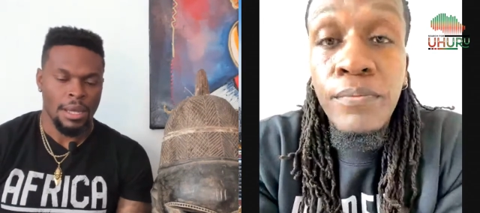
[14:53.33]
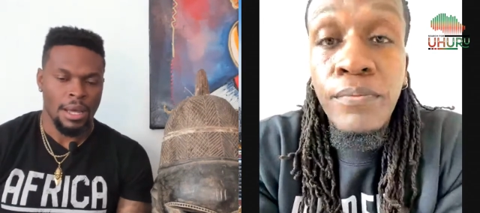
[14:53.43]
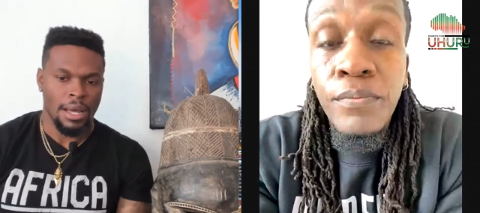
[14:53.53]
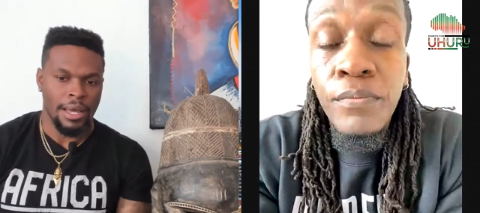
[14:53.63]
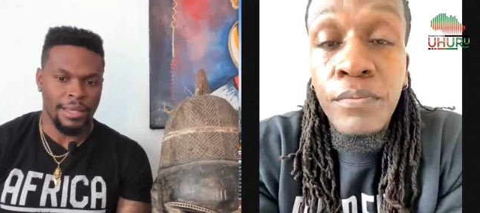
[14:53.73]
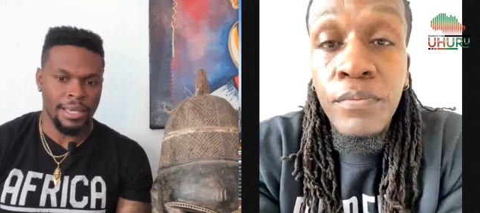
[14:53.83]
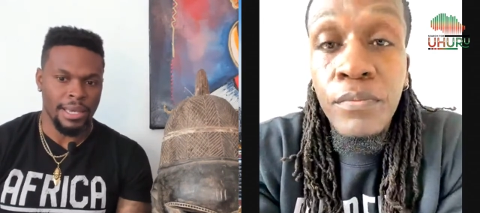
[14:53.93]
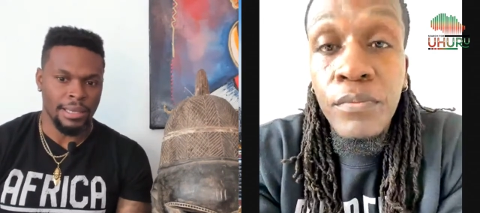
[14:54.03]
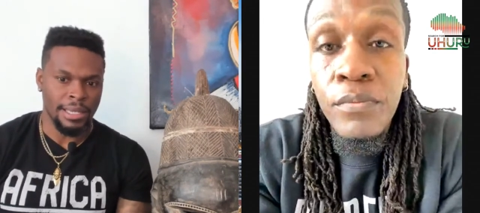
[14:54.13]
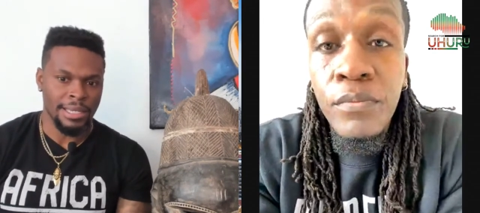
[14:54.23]
Speaker 1: Uh,
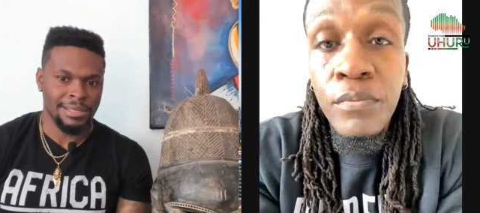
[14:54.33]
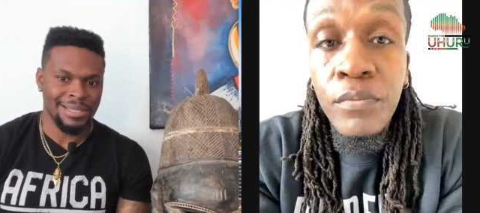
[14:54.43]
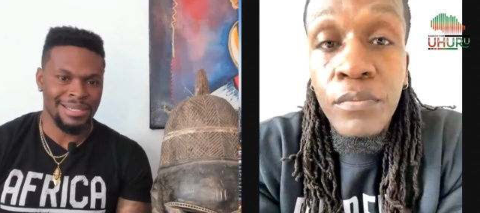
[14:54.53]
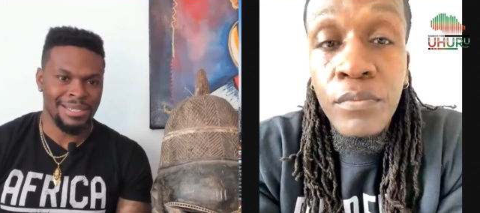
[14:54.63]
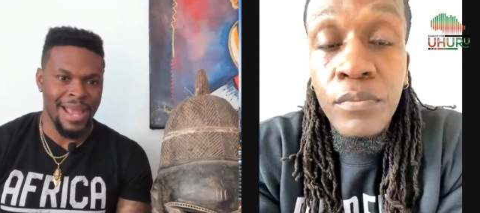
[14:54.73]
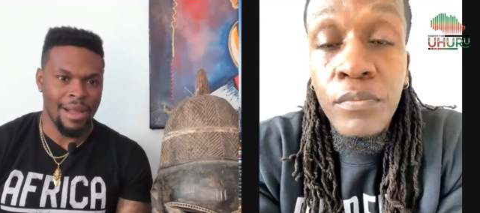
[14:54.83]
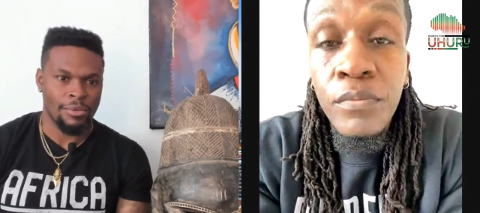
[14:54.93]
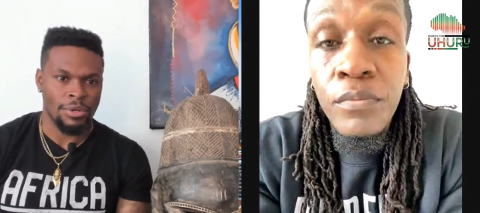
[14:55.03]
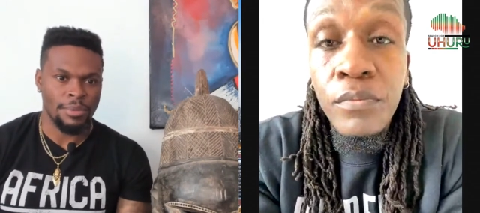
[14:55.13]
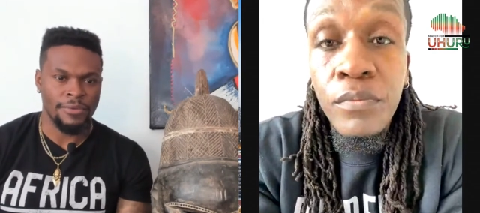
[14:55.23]
again, links in the chat
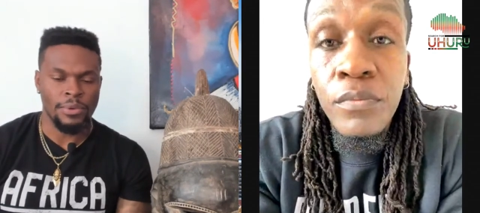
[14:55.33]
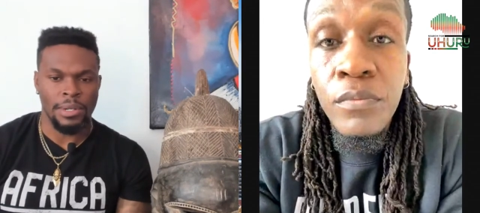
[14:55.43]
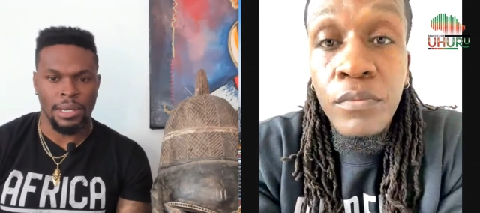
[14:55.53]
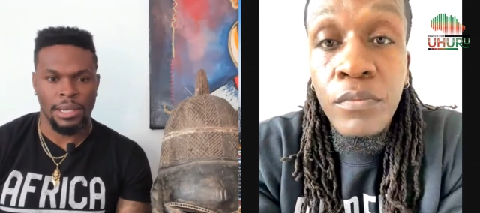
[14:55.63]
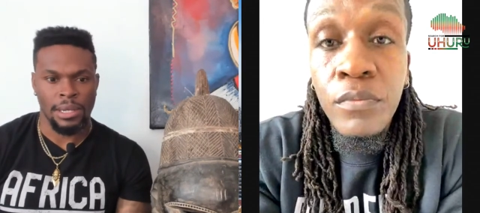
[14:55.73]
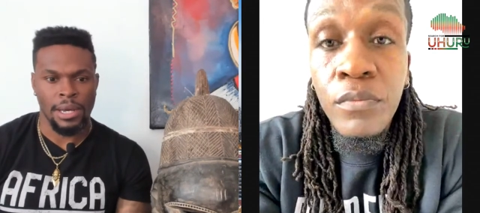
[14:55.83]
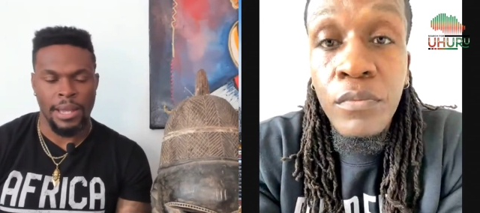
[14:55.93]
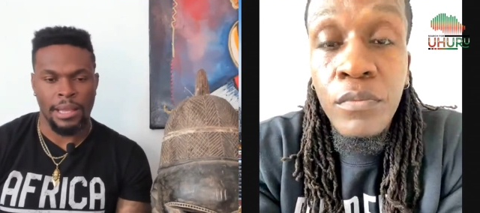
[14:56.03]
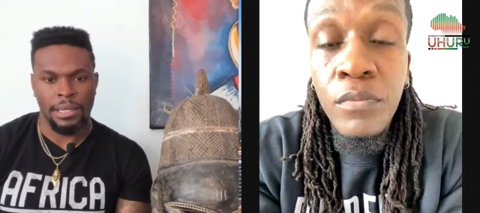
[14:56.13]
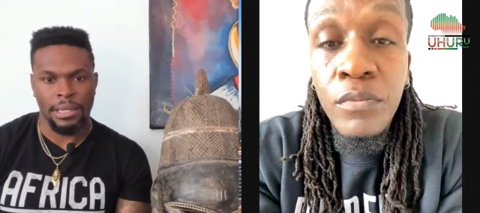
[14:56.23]
room. If you want to click on
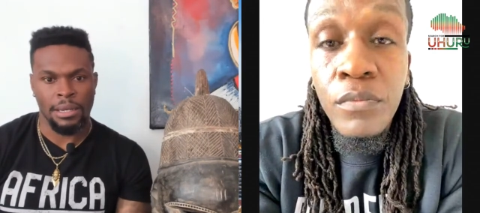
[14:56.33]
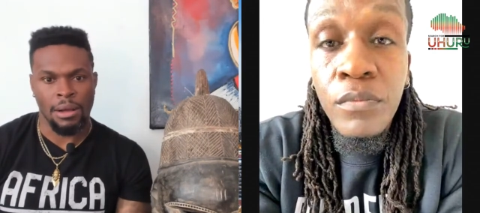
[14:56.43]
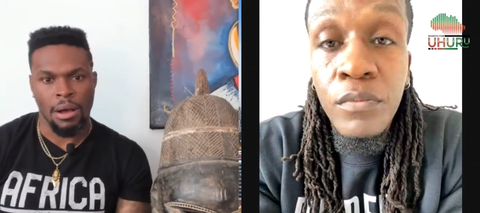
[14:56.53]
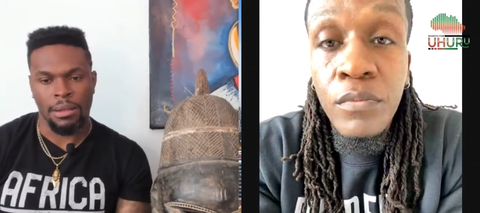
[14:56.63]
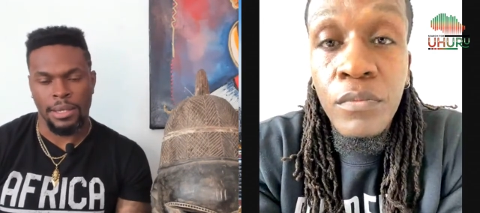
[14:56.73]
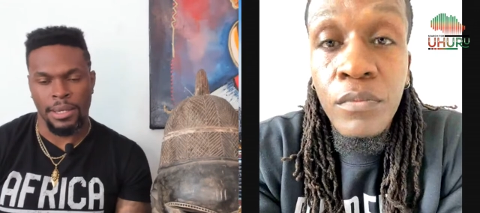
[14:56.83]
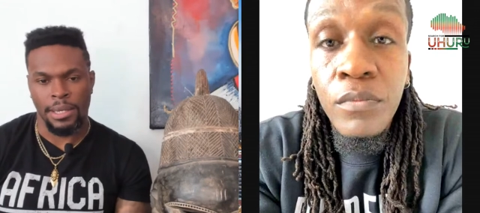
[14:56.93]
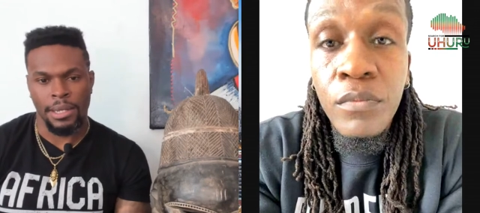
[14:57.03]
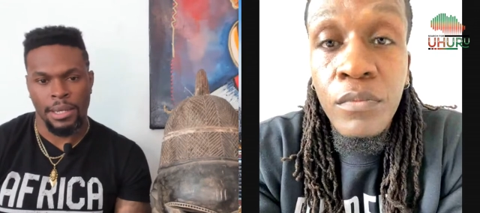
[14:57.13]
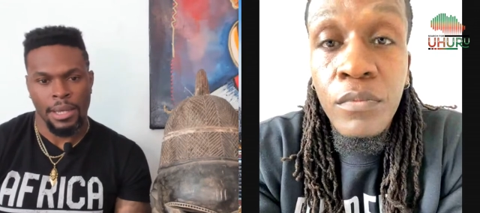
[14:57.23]
that link, call
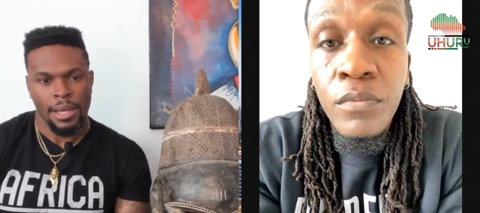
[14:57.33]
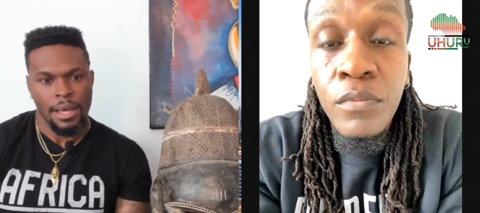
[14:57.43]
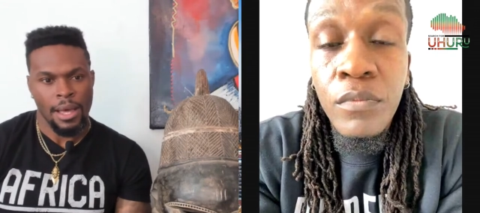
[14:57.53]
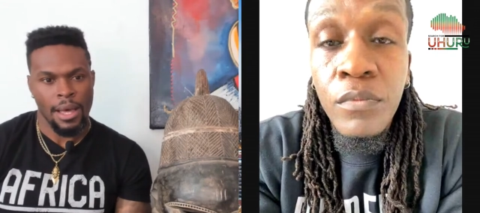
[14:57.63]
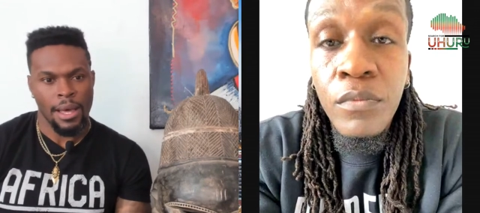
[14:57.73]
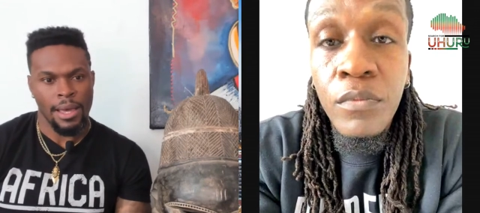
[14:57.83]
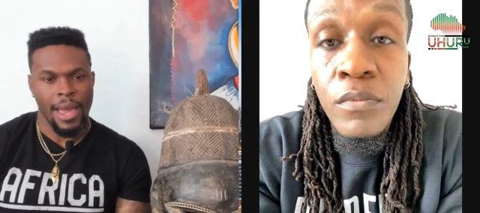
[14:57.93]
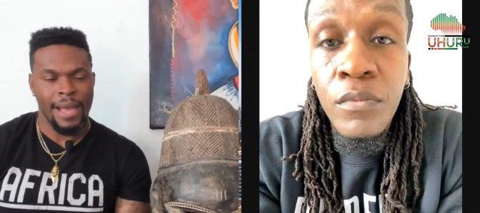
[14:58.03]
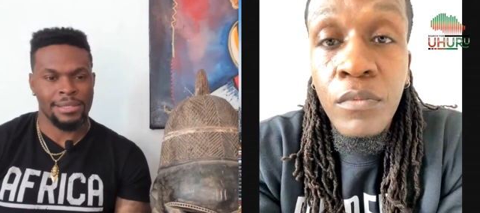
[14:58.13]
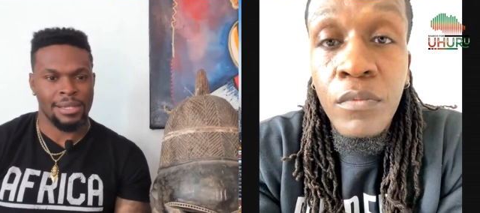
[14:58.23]
in, uh, and
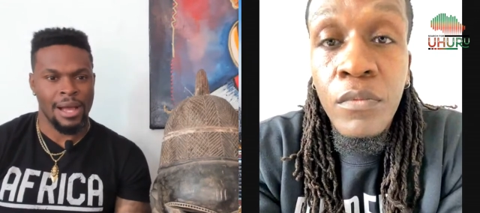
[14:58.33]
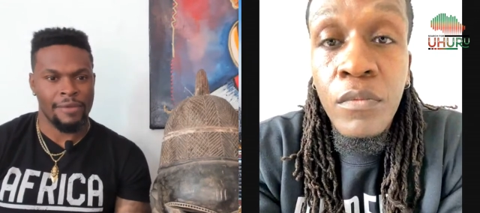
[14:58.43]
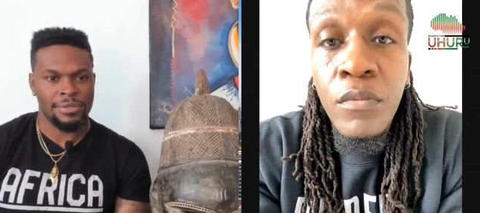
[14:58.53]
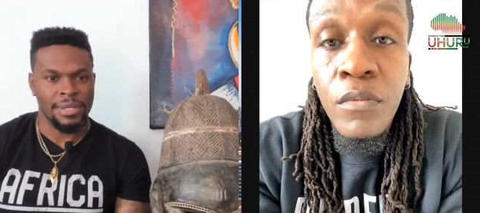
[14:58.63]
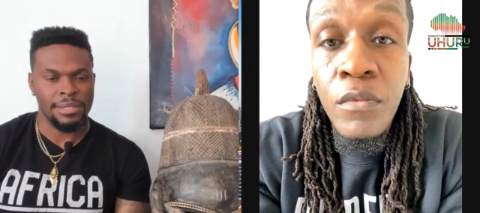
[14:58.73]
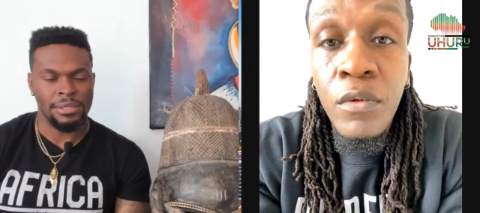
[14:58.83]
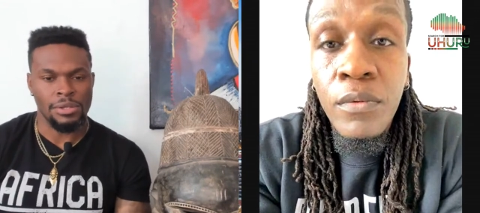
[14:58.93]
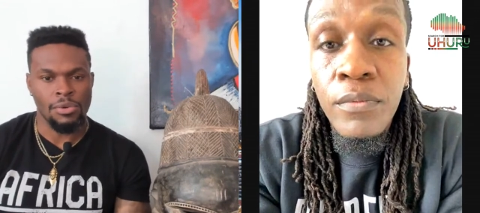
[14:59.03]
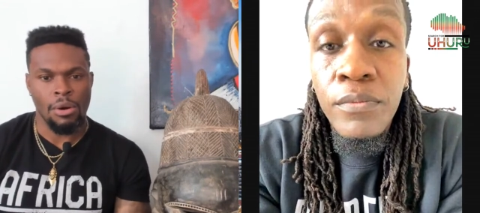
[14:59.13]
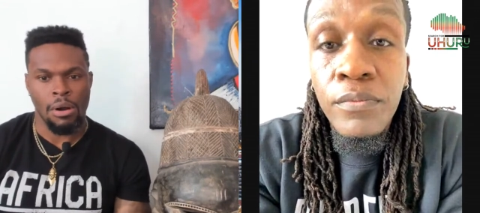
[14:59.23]
add to the conversation,
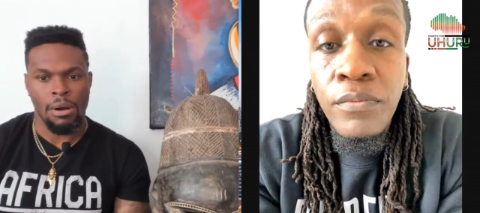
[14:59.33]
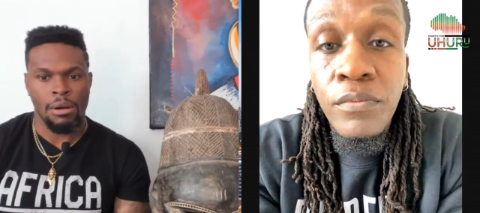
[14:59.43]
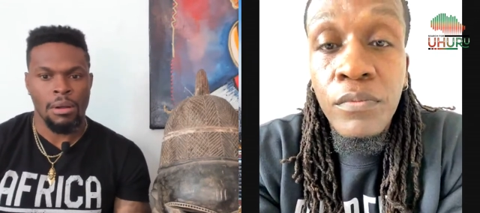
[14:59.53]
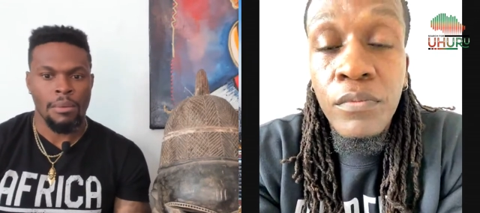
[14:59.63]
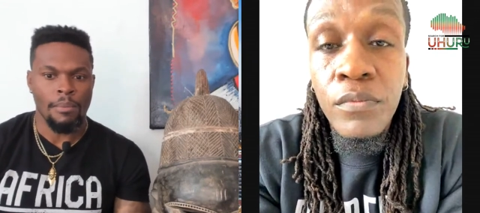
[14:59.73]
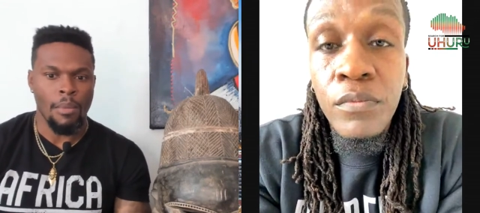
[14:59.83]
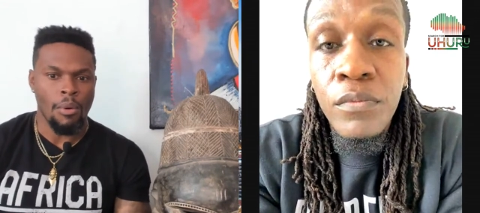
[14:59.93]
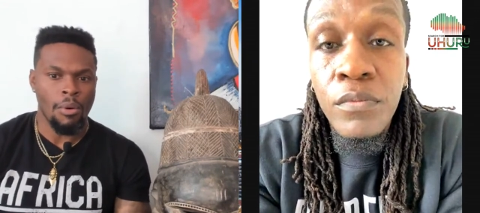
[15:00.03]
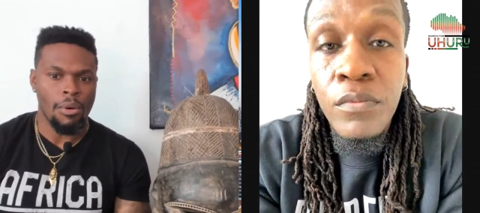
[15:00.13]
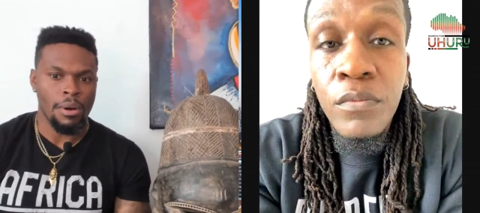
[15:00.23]
you are
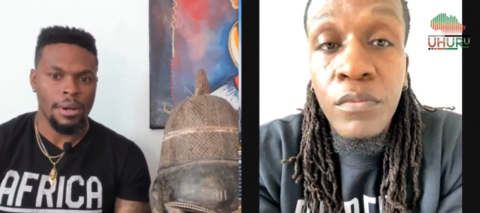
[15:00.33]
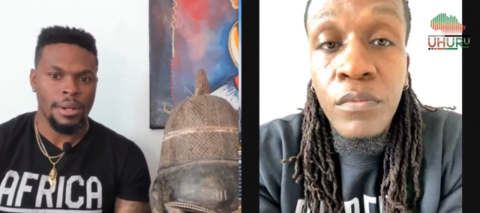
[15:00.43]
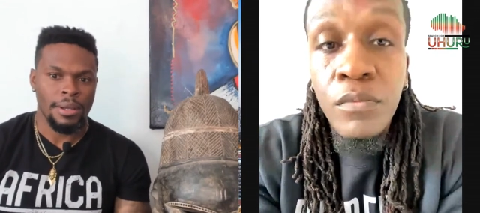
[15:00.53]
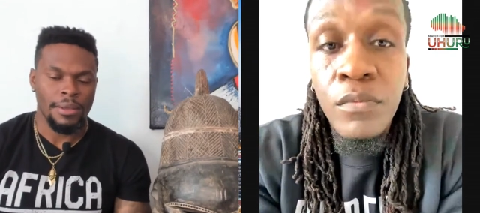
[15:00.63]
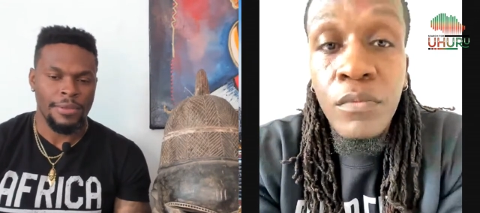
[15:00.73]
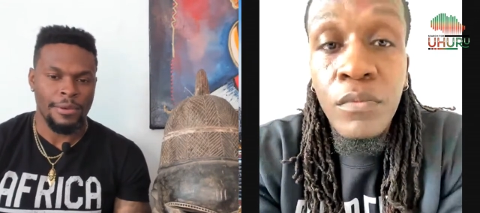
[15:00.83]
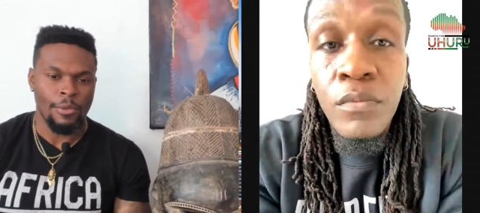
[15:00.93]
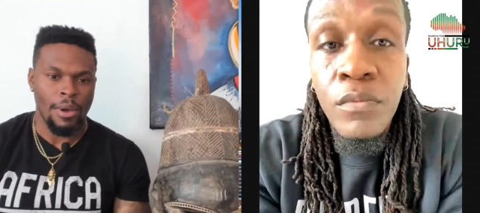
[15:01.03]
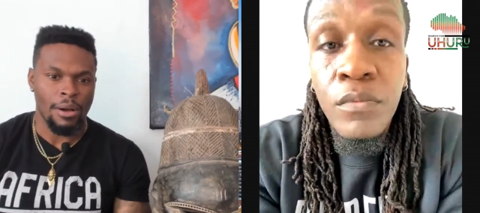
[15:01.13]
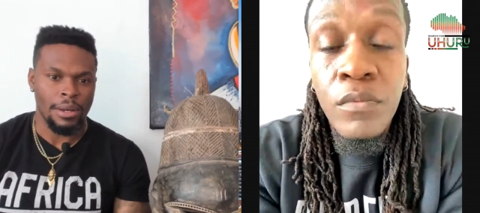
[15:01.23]
more
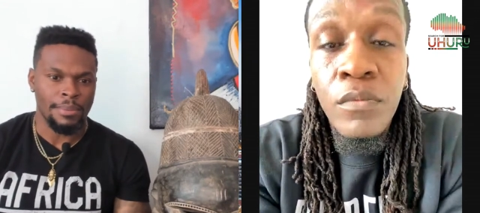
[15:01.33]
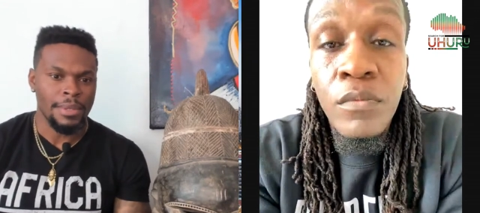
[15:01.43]
than welcome.